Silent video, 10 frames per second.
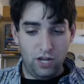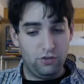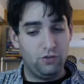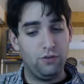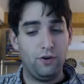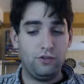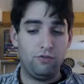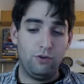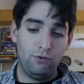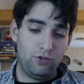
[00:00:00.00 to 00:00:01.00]
into the
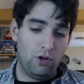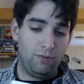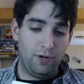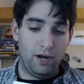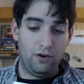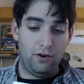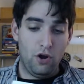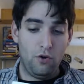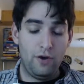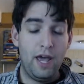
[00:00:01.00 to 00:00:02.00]
virtual utopia
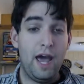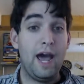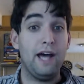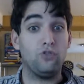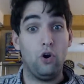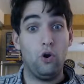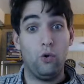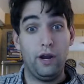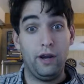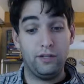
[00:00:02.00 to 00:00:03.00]
known as
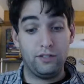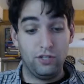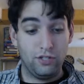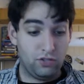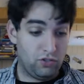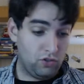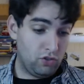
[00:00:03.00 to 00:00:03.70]
Oasis.